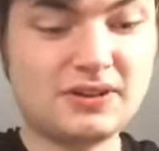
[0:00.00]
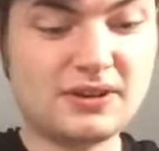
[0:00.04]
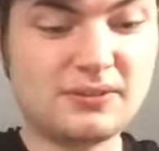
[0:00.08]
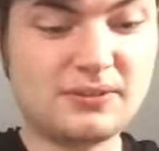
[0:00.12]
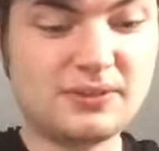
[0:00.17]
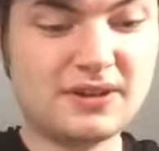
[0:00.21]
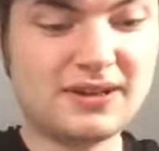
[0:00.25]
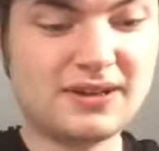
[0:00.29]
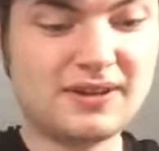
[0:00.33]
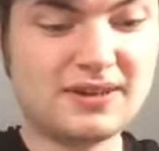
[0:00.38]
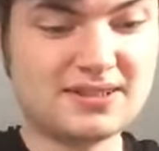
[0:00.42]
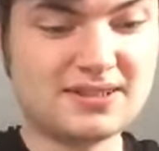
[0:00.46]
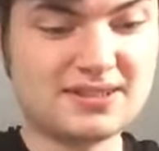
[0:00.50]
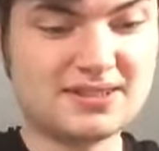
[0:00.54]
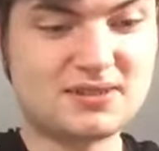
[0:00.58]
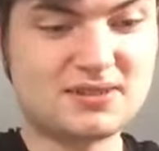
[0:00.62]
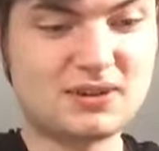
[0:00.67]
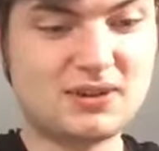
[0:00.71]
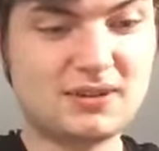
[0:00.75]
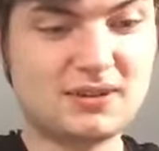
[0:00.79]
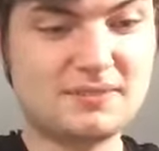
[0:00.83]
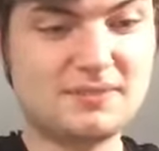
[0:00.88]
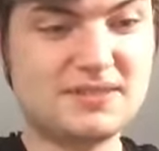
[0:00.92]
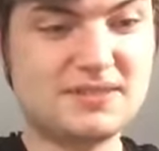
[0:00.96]
realizes
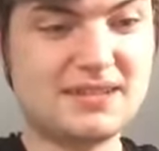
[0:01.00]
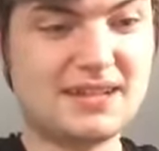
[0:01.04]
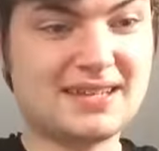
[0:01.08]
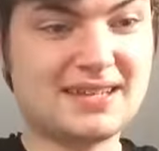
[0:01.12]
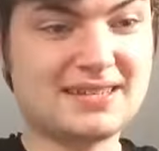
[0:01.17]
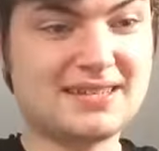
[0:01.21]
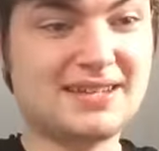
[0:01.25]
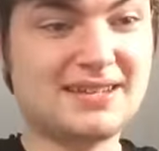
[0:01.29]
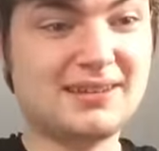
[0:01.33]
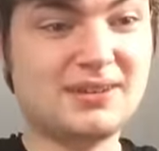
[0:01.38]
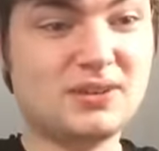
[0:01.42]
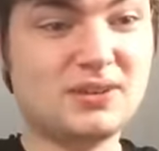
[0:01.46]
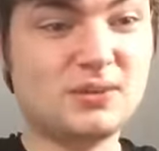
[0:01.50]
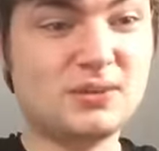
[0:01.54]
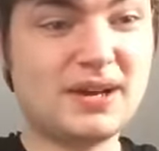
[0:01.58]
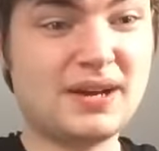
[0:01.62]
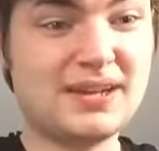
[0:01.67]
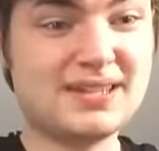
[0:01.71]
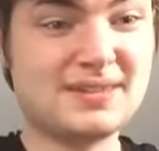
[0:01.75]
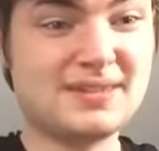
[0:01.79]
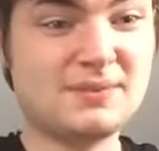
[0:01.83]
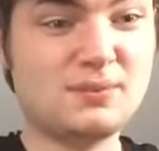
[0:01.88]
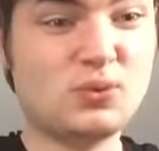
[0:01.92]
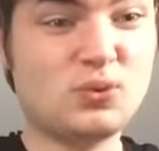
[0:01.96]
Gollum does know the
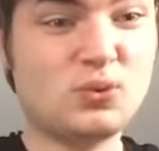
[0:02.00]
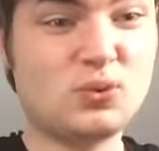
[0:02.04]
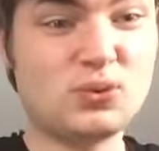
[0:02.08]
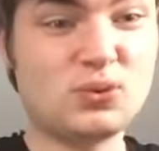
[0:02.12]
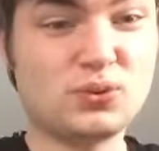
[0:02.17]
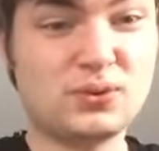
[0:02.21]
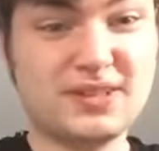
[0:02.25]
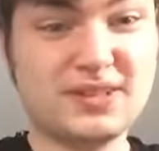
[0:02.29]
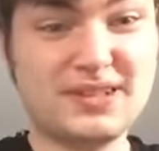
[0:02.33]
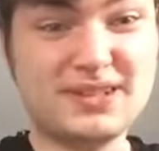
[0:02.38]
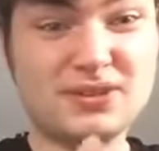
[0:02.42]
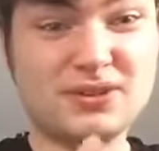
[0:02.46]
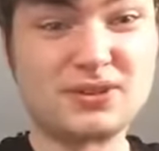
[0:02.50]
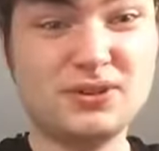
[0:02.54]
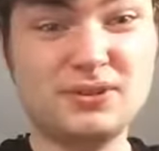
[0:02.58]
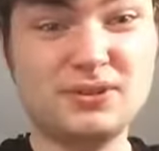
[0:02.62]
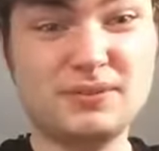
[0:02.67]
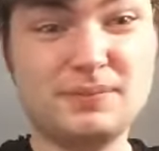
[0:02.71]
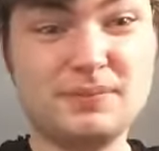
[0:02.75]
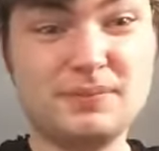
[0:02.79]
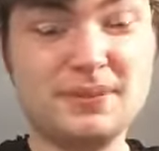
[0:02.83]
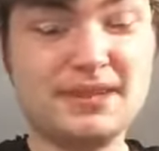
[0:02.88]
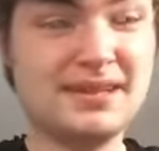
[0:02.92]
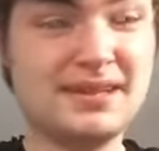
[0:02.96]
way to Mordor and he
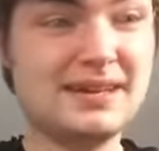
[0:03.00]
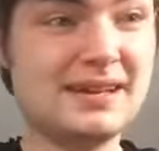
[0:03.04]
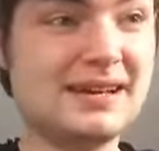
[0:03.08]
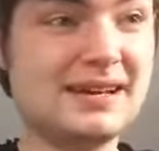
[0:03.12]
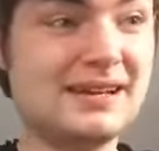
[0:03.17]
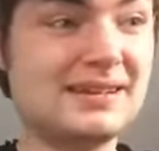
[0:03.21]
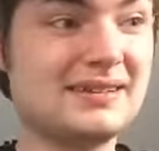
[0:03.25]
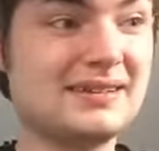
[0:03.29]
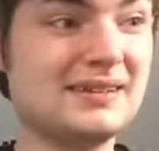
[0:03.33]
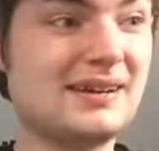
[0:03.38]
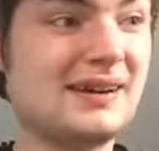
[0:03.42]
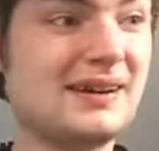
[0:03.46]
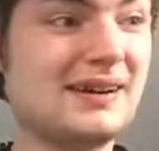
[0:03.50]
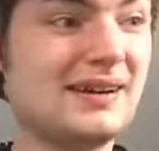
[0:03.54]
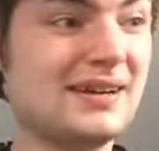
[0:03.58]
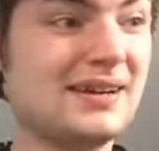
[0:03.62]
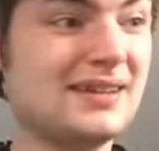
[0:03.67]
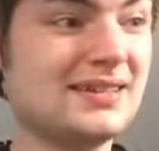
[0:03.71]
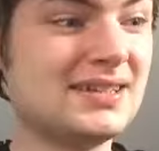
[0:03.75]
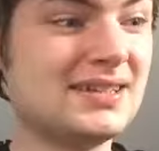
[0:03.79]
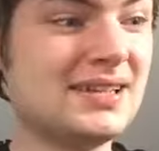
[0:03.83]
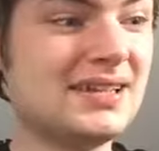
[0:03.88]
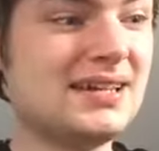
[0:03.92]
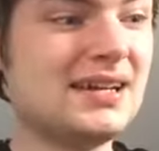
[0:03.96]
could be their
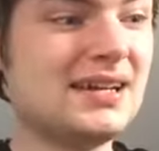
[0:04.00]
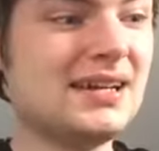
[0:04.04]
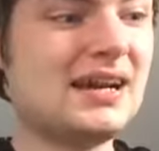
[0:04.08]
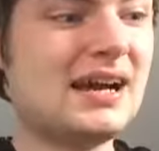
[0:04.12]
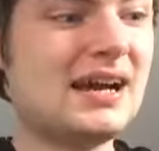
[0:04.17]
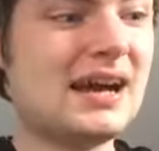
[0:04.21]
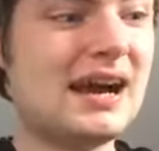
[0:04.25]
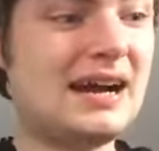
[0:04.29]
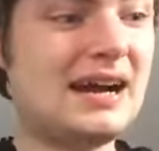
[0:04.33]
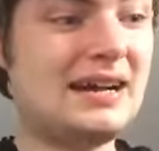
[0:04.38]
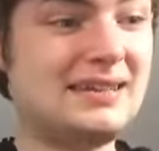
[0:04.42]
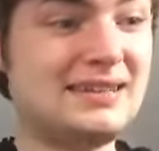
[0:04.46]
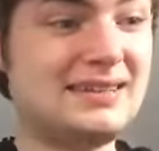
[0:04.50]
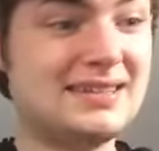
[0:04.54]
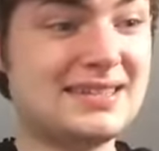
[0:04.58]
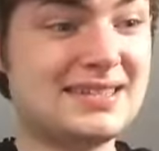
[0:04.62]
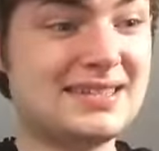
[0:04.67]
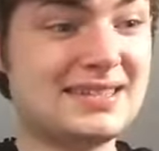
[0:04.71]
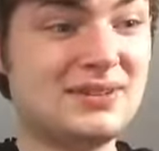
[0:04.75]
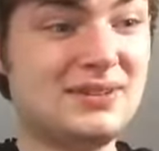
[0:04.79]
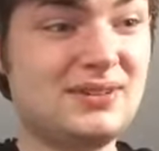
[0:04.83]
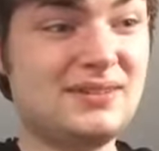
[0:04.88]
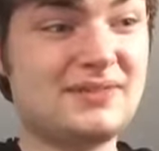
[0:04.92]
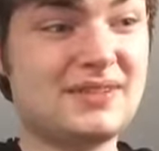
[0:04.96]
guide. And
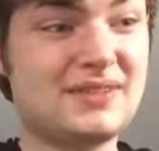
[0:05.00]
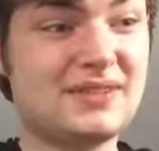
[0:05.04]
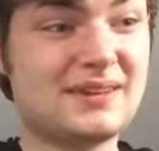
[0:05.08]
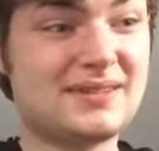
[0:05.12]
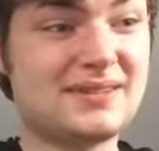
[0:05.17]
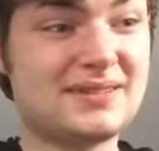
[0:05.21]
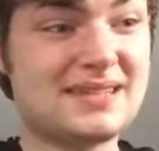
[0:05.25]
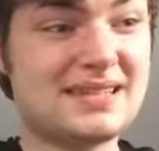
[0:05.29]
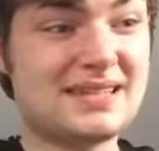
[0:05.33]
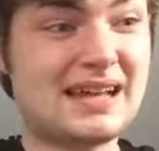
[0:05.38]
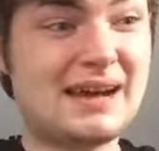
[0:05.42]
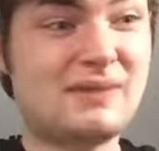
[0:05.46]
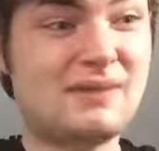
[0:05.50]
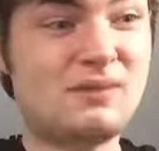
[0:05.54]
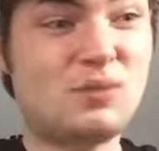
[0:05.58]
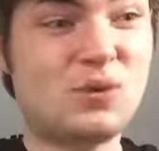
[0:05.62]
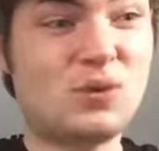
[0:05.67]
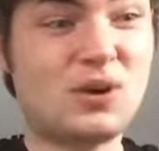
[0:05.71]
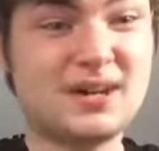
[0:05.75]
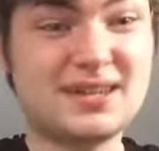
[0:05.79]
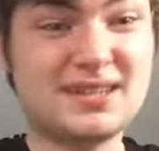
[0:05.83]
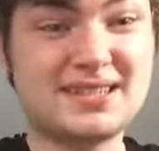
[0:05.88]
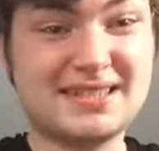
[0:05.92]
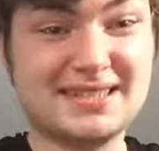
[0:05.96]
even though Sam
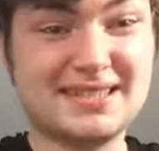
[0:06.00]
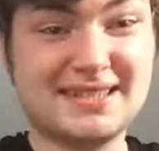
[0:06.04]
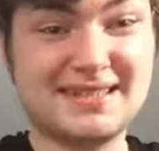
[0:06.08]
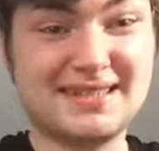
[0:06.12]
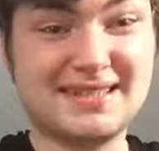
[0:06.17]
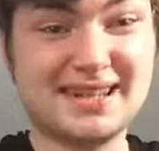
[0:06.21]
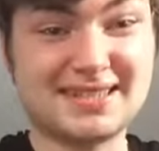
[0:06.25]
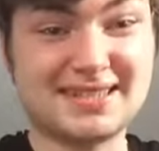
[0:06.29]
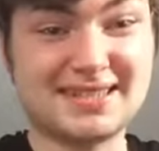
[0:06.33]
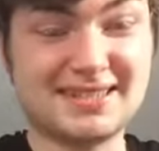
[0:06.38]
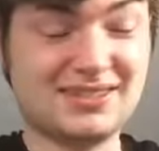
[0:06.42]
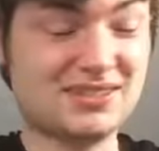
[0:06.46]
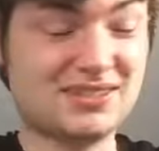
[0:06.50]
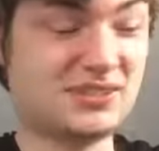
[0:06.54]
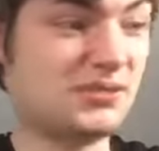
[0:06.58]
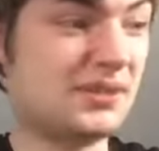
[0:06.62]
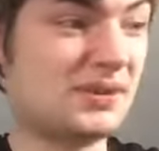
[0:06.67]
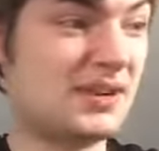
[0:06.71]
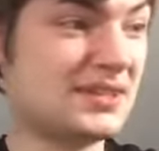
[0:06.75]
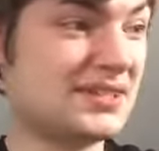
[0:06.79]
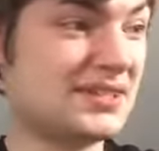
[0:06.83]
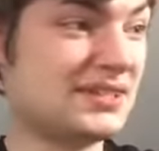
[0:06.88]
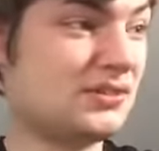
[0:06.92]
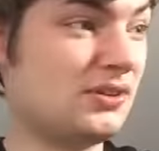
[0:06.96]
wisely doesn't
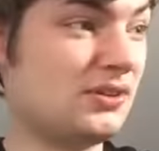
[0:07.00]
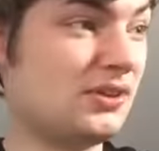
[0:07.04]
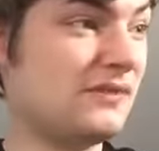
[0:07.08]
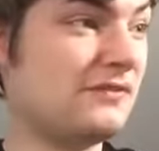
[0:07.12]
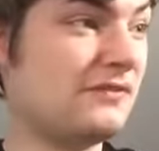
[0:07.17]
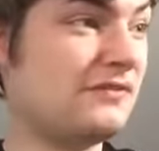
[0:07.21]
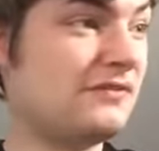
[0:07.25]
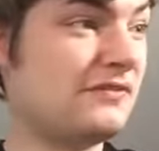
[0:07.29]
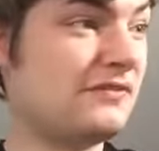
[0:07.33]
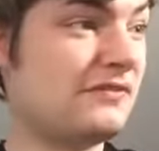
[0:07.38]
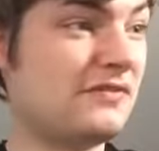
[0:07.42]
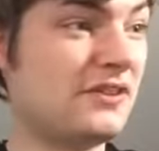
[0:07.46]
trust Gollum,